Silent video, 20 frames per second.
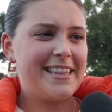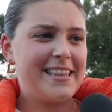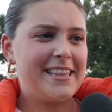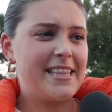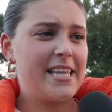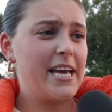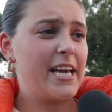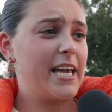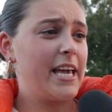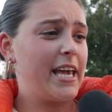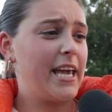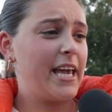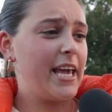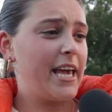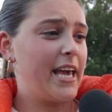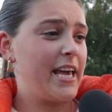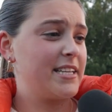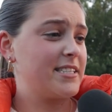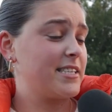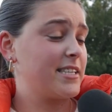The
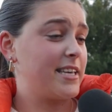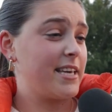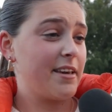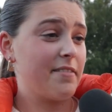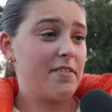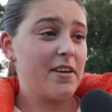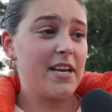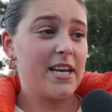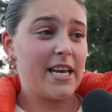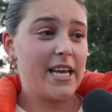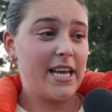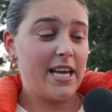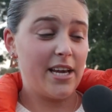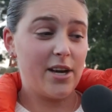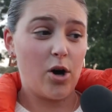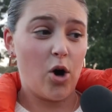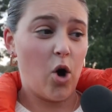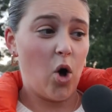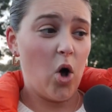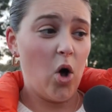it's giving
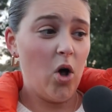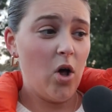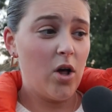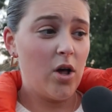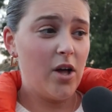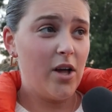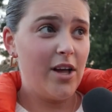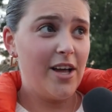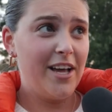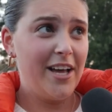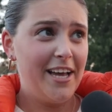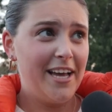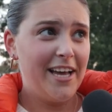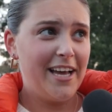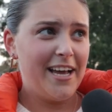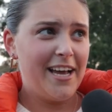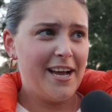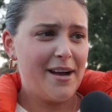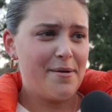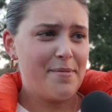eagle,
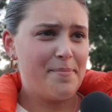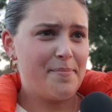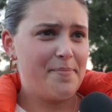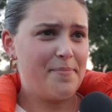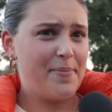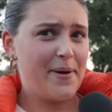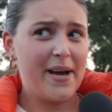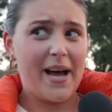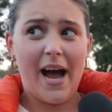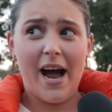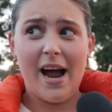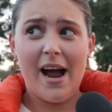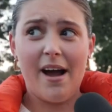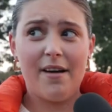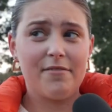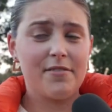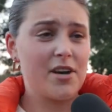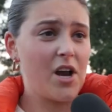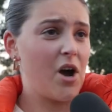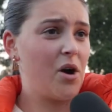but I
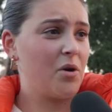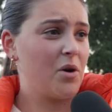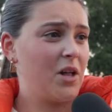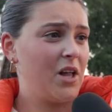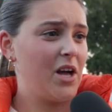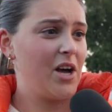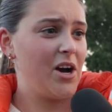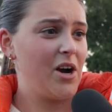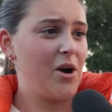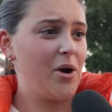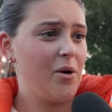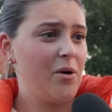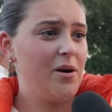have no clue.